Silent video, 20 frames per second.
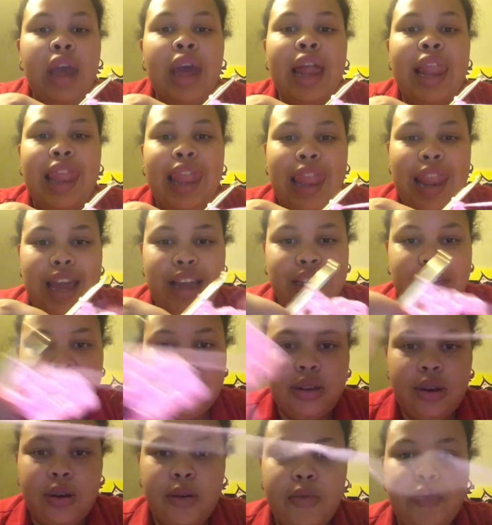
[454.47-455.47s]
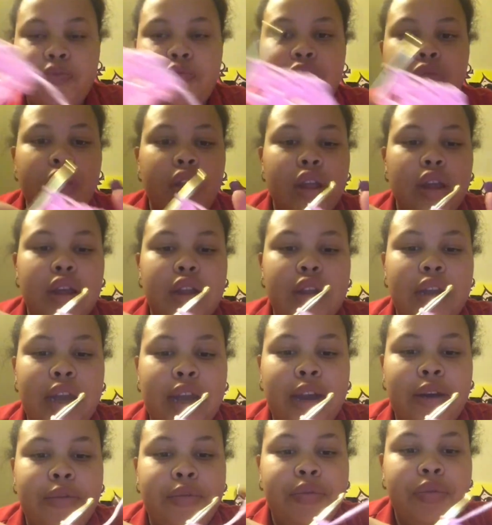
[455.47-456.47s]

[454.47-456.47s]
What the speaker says: Like so. Now